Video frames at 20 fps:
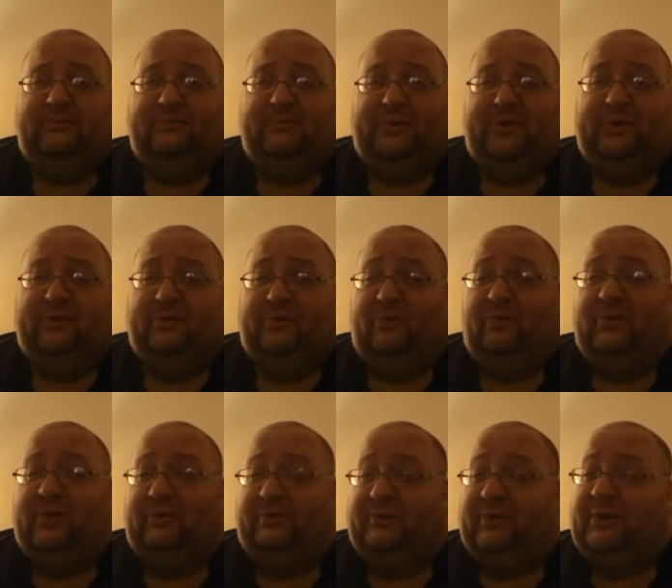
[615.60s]
their
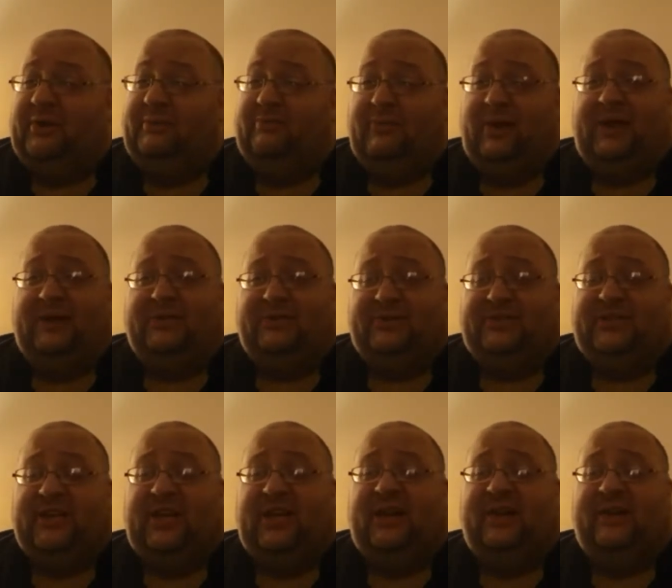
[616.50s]
only really major
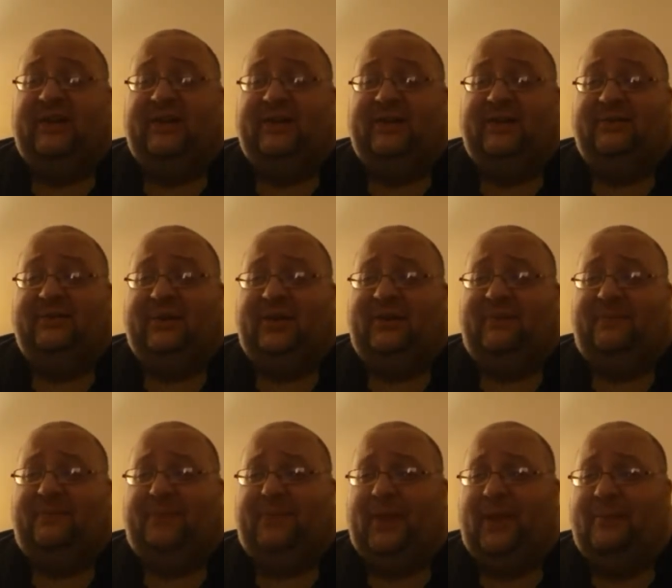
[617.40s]
talent.